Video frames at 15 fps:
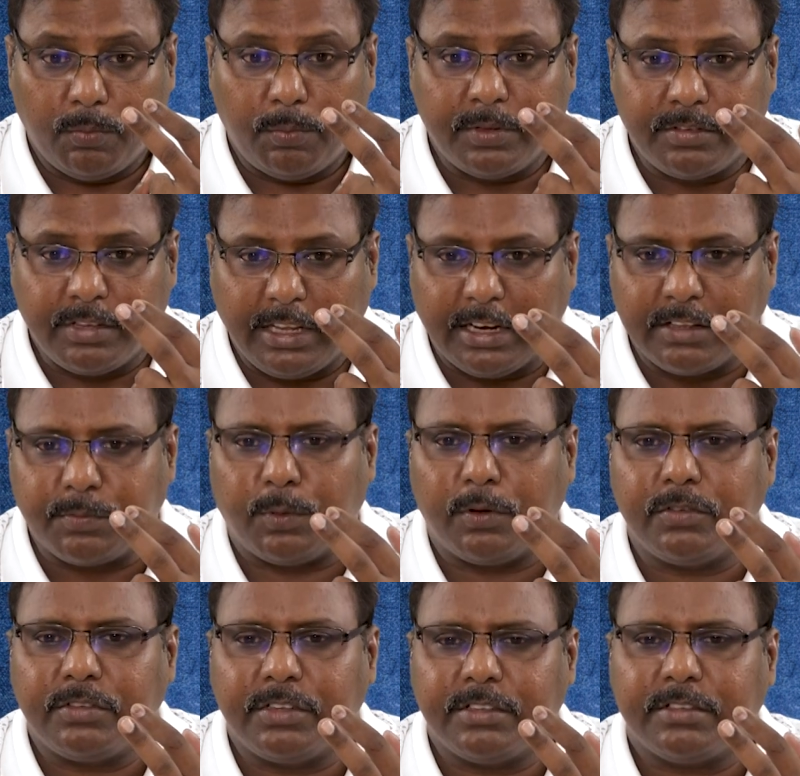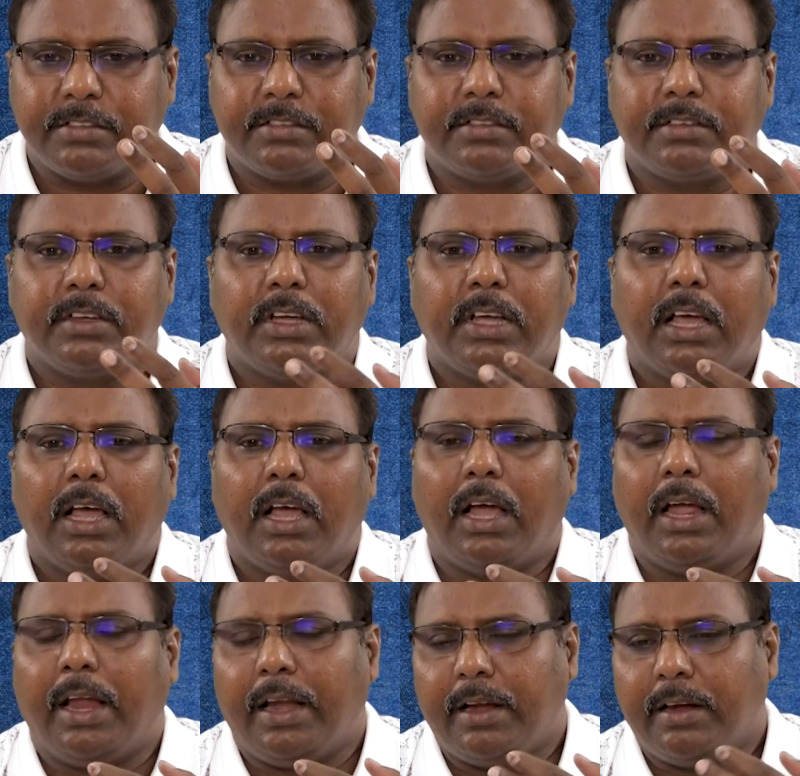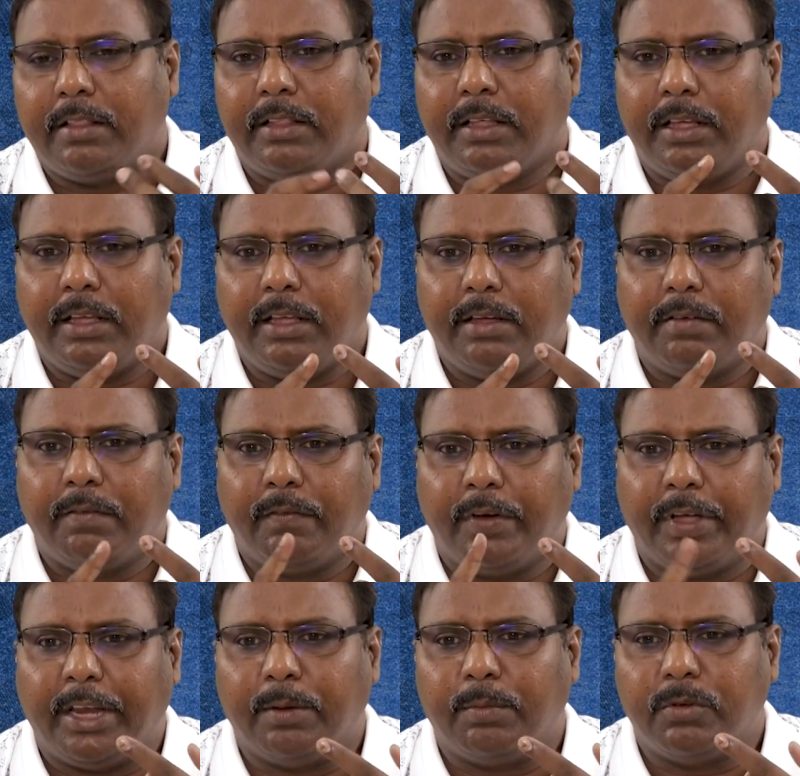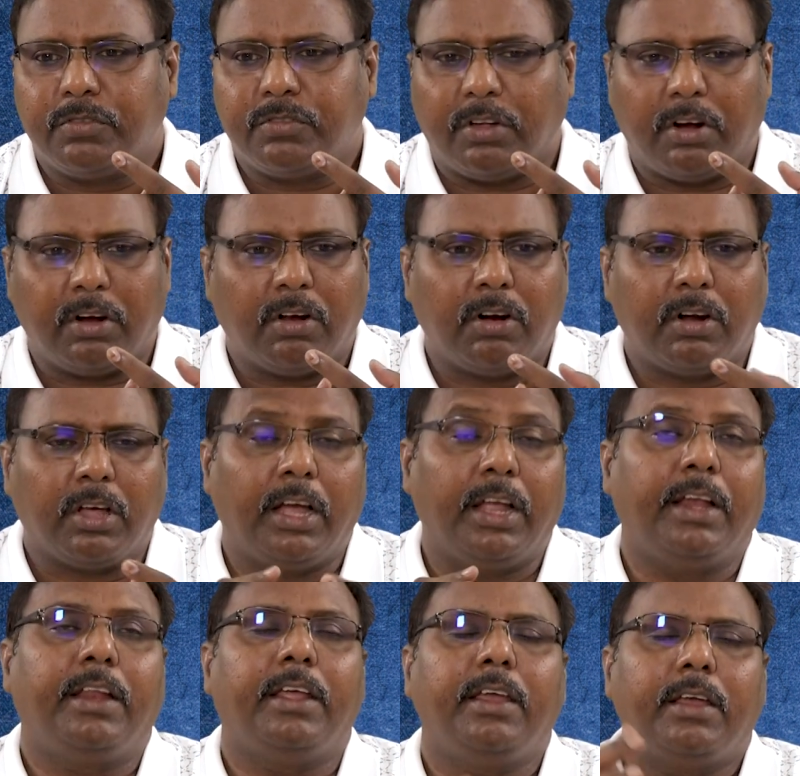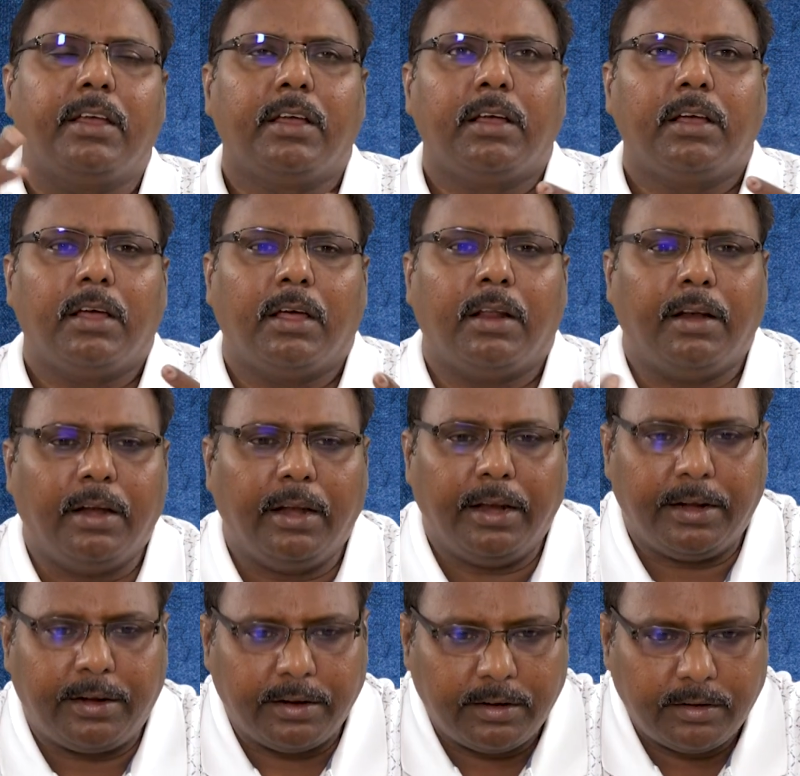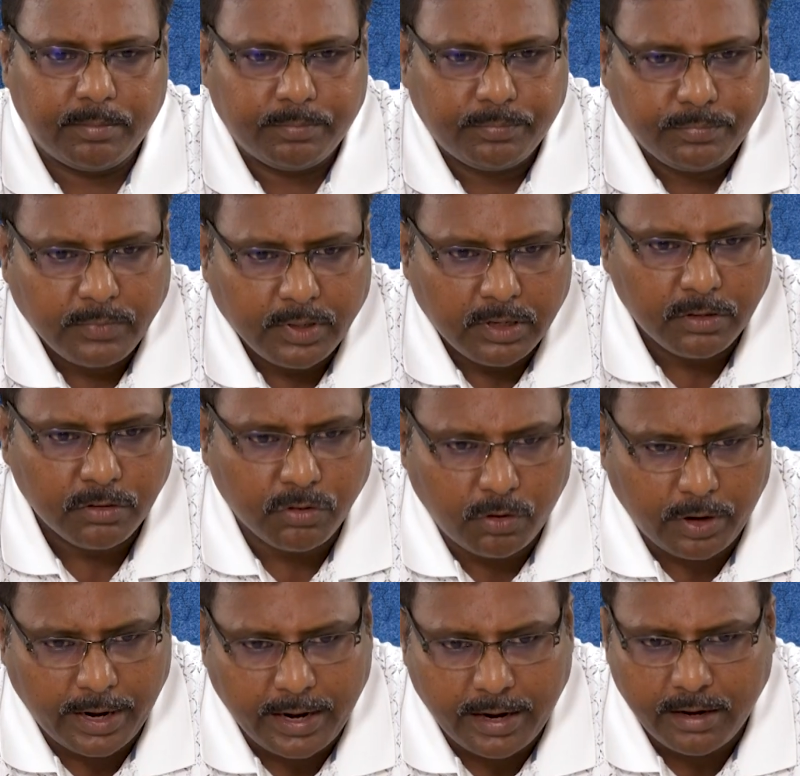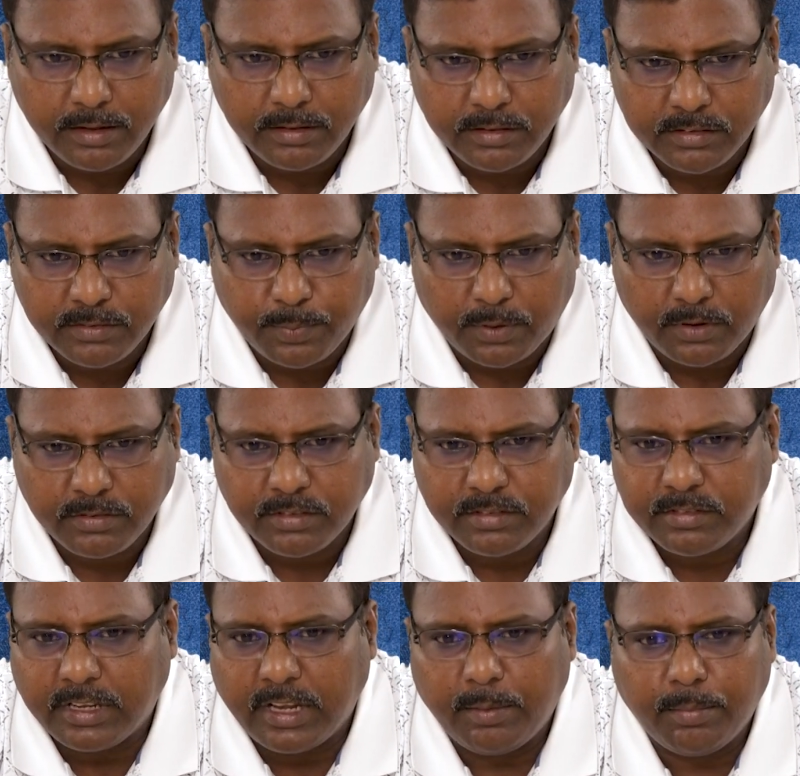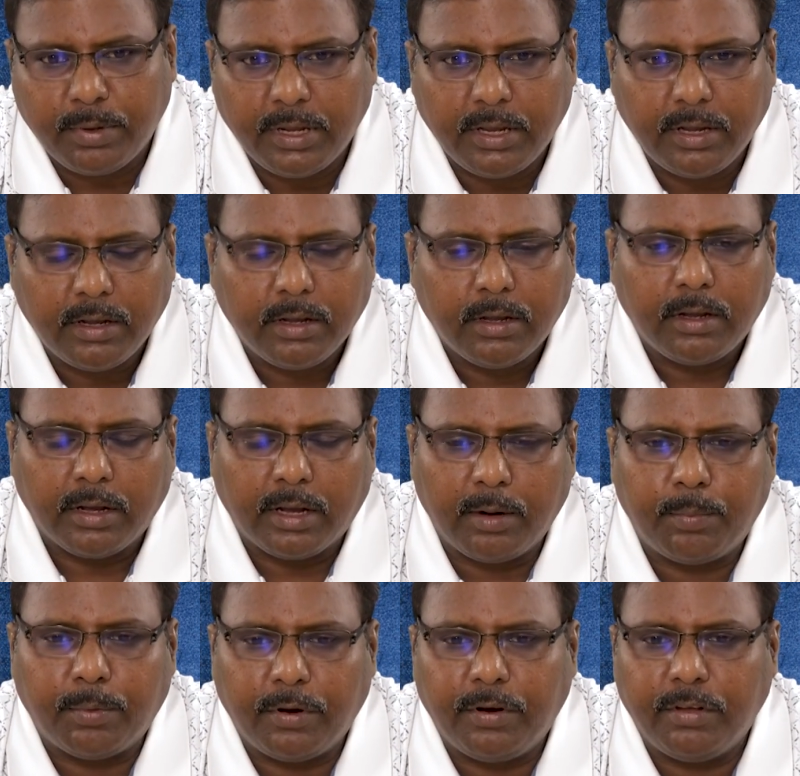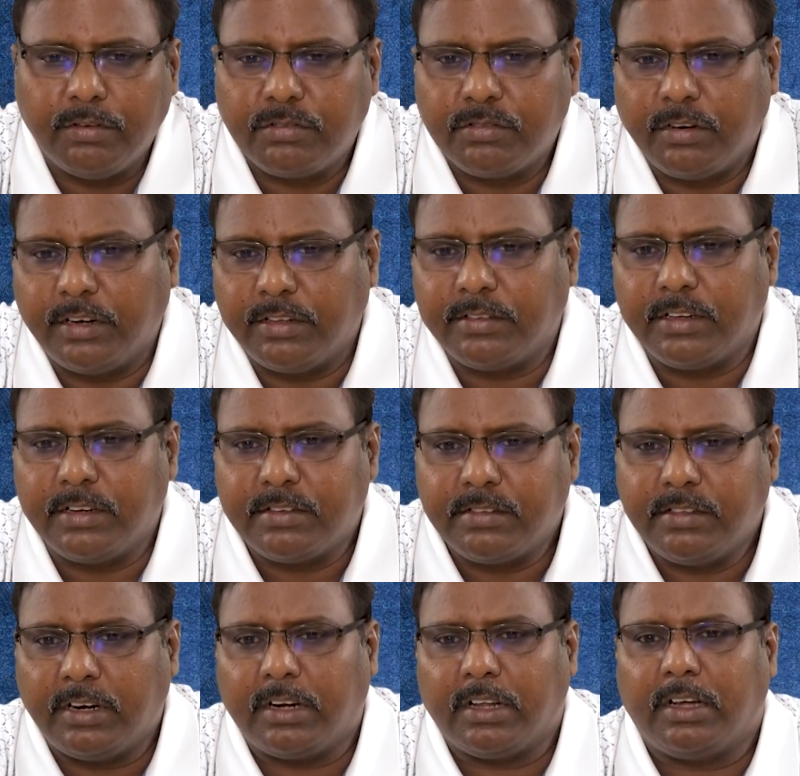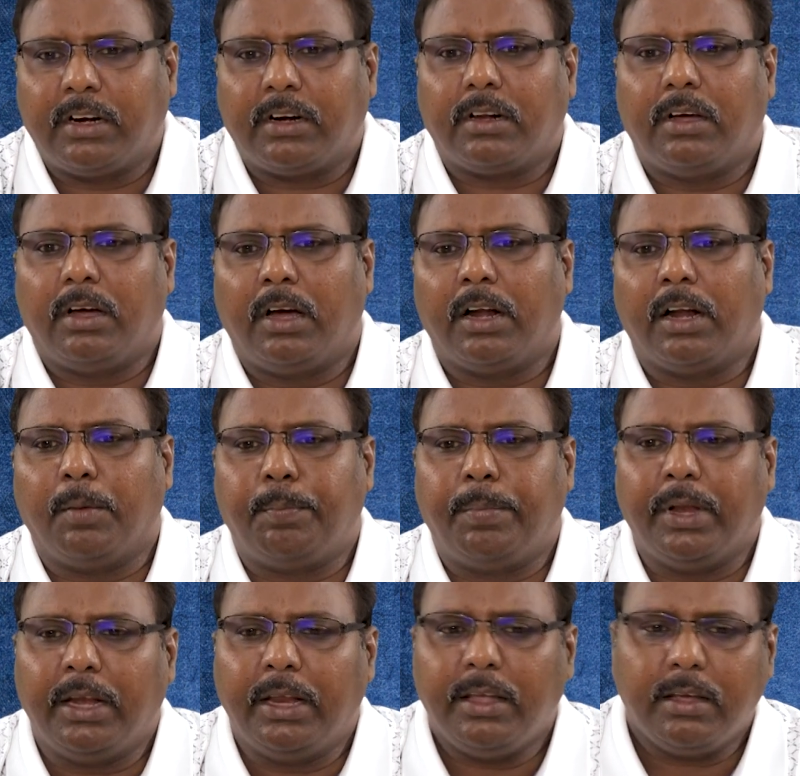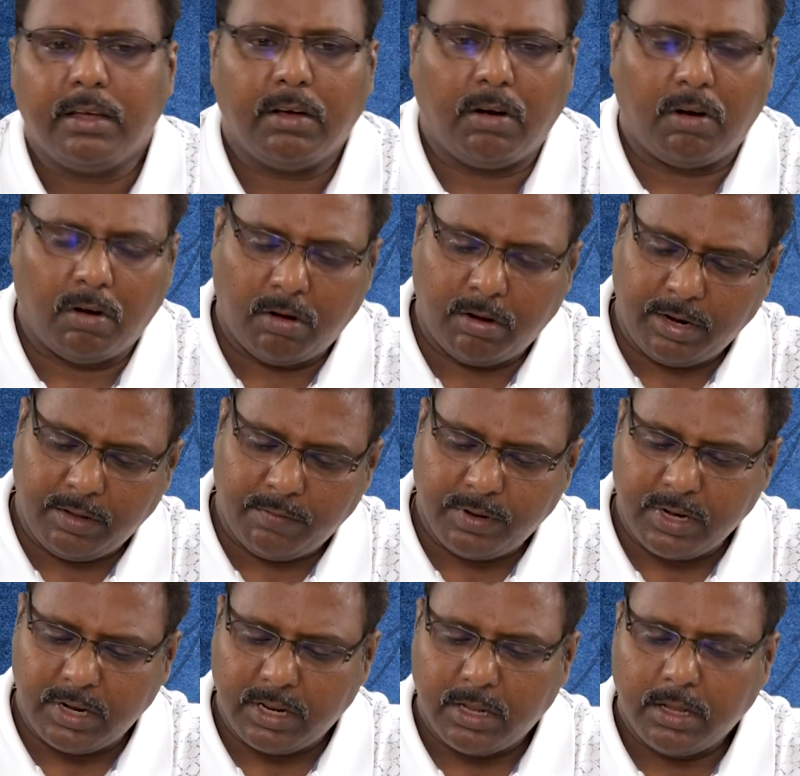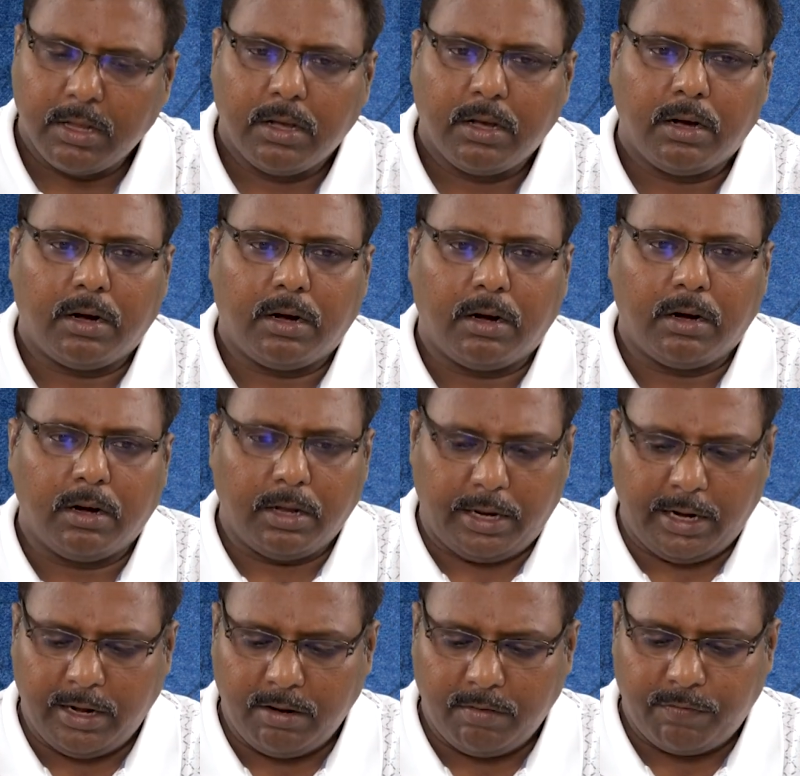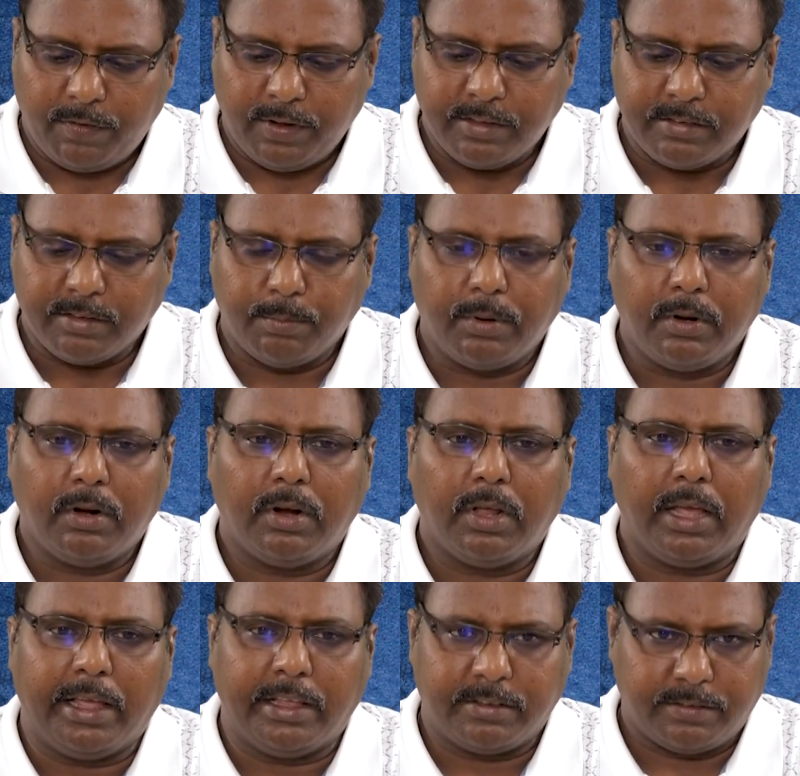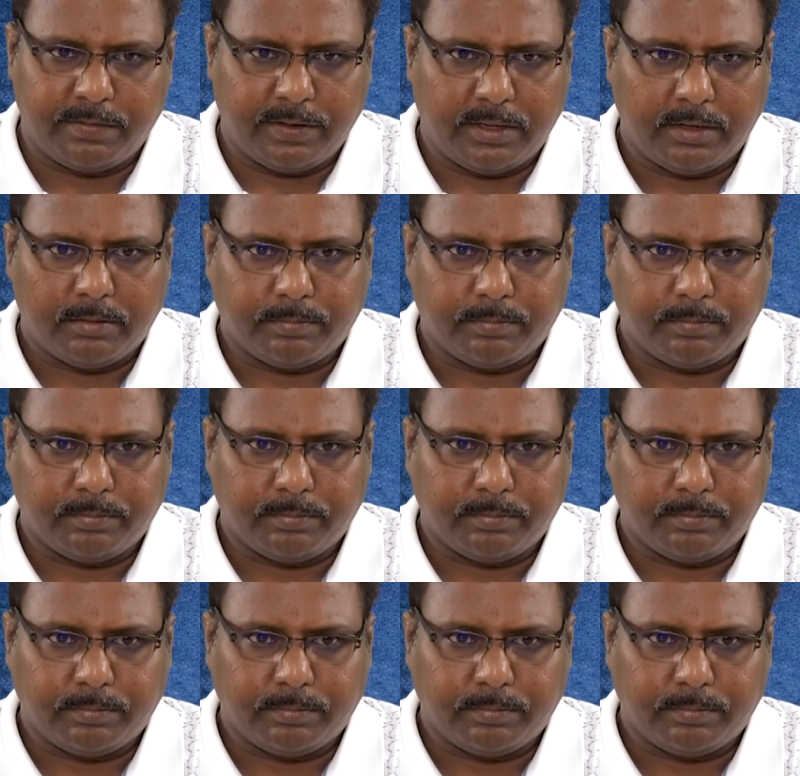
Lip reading: missing responses and the variables are not highly related. So this process can produce results that are unappealing or even infeasible as well.